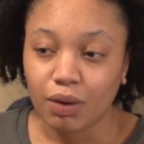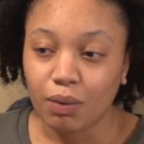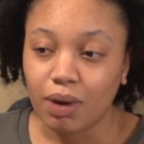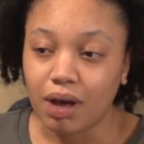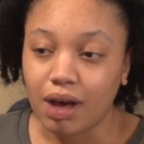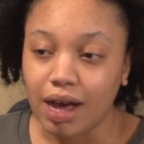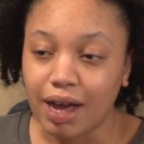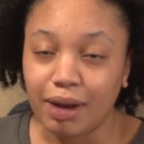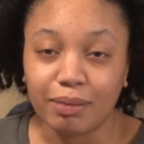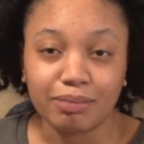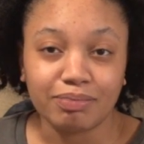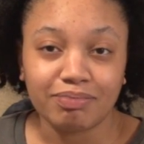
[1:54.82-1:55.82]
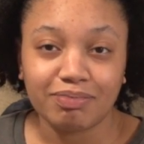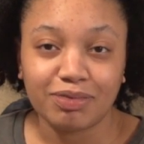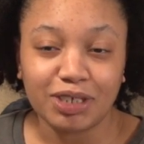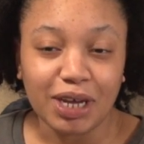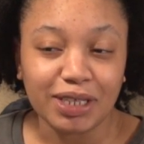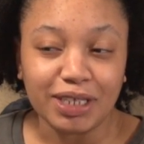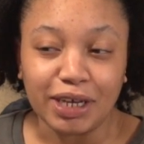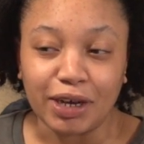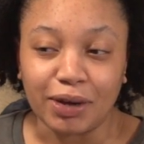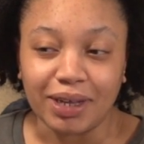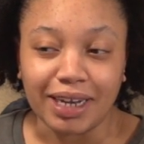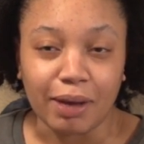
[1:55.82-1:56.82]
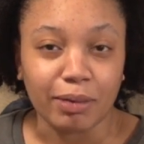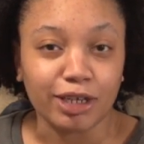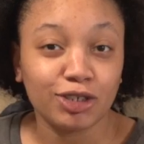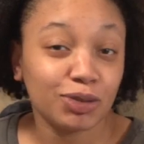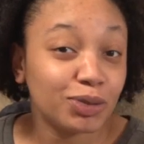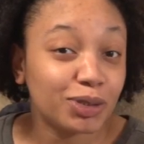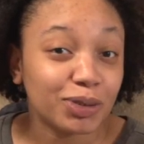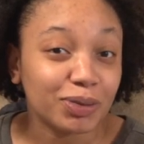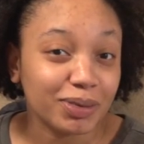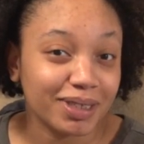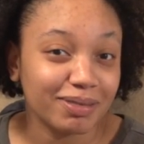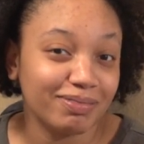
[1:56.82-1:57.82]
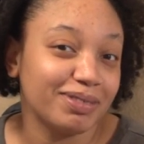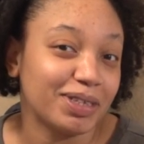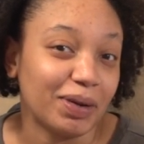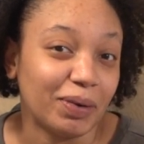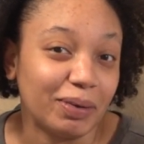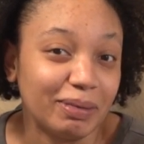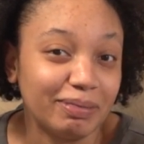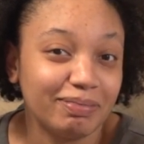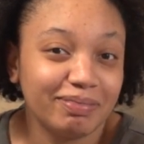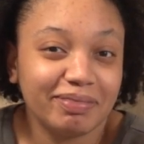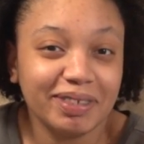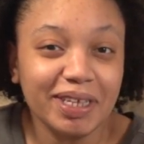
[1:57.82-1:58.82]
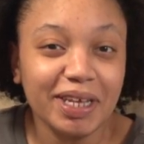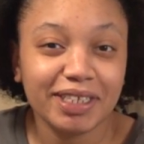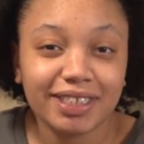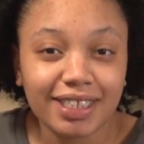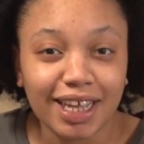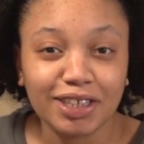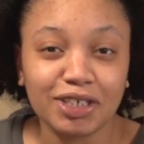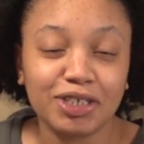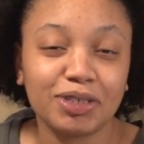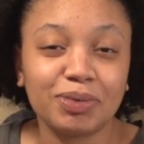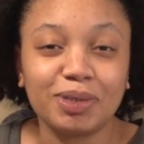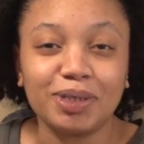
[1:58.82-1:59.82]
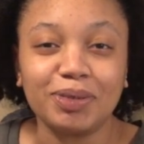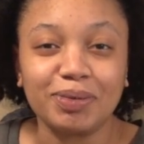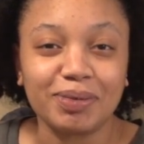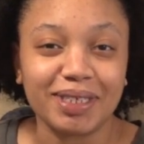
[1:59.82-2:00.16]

Well, I'm Chantel and I make tutus. So Telly's Tutus